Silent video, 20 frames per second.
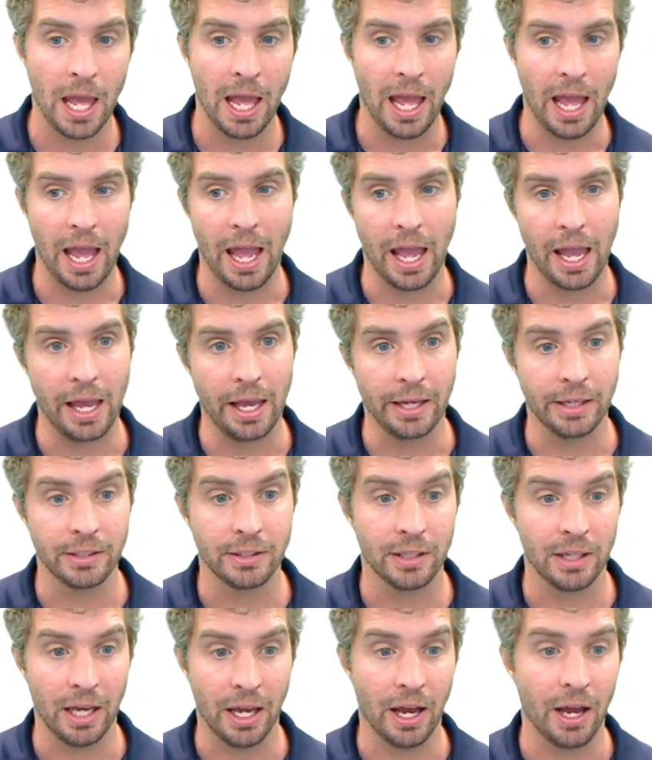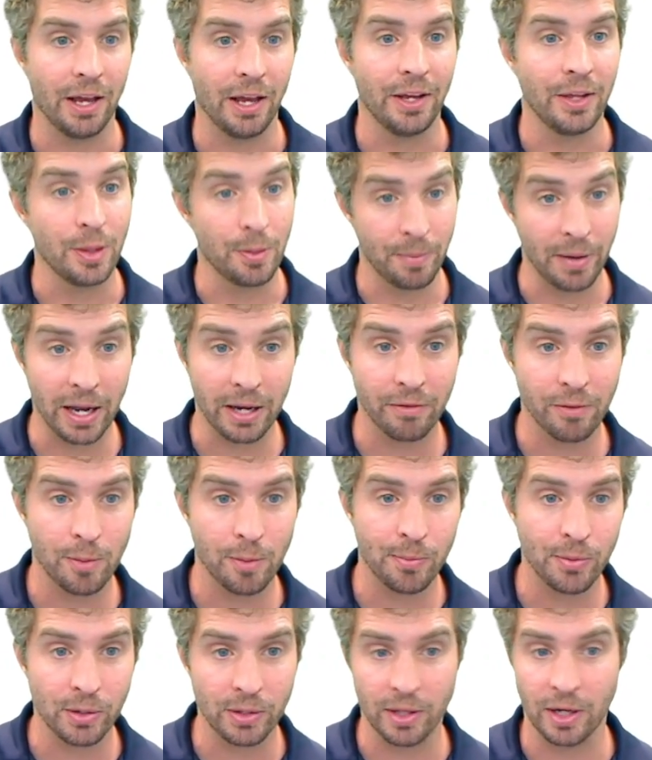And in the back of the
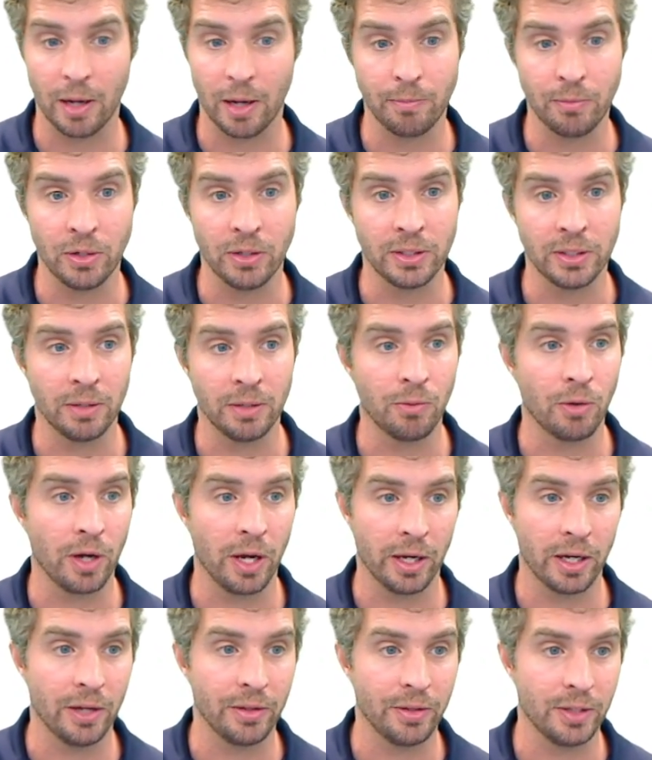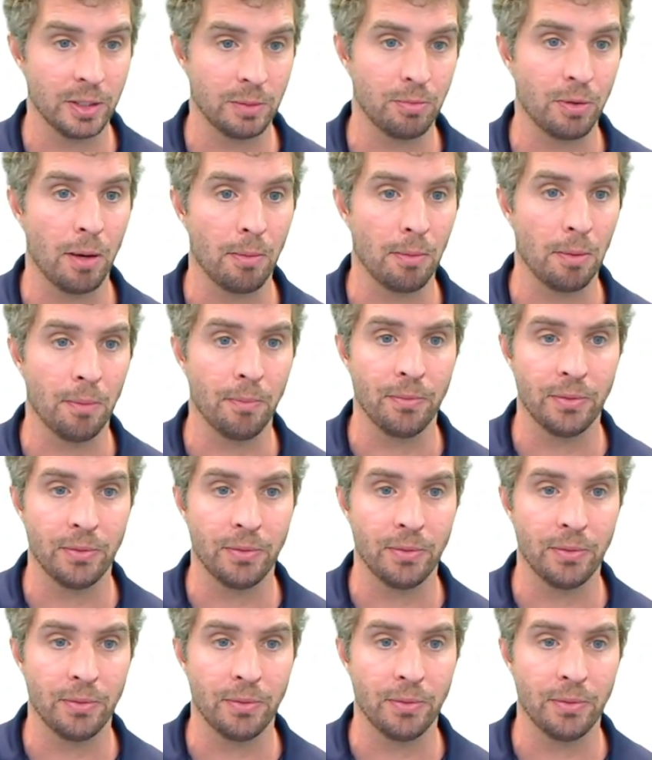book that I'm using, where I got this problem,